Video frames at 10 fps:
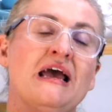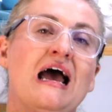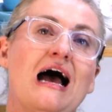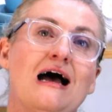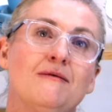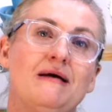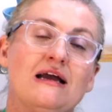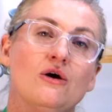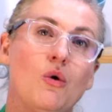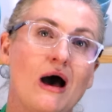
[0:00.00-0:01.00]
And
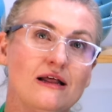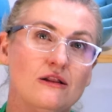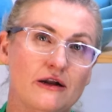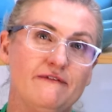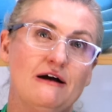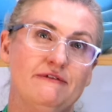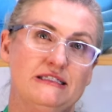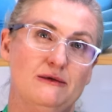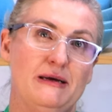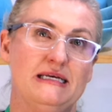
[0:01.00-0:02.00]
quite a lot of our
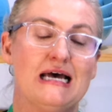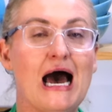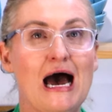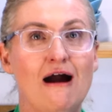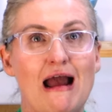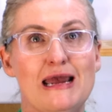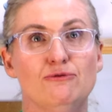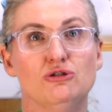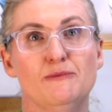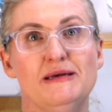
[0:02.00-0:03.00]
recipes are able
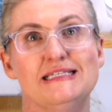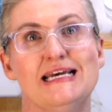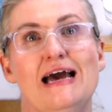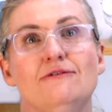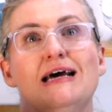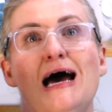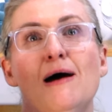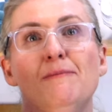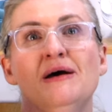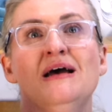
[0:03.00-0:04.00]
to be scaled
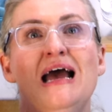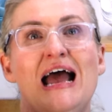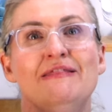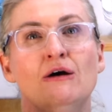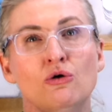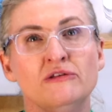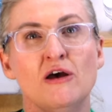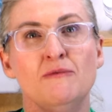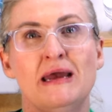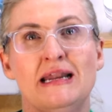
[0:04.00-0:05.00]
up, and they're also
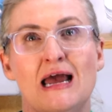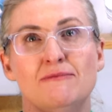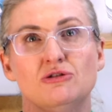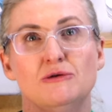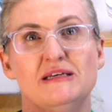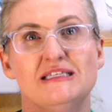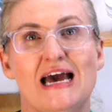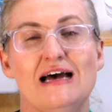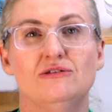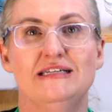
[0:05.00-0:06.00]
being able to be
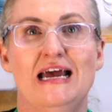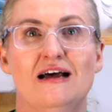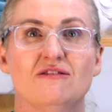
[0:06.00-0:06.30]
scaled down.